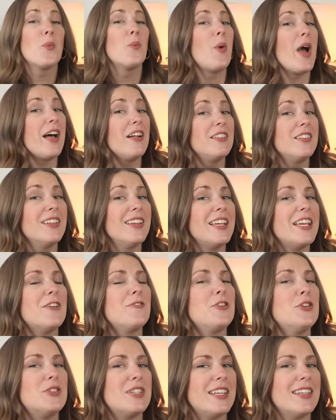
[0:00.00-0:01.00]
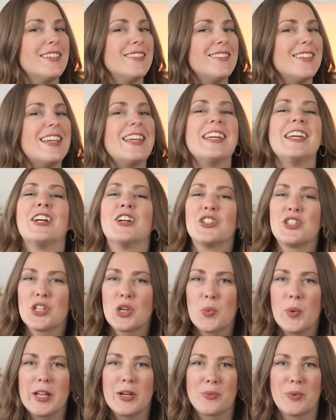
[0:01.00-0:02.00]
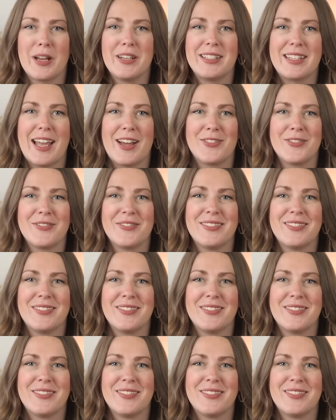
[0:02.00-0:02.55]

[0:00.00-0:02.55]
Well, if you didn't, here's a quick rundown.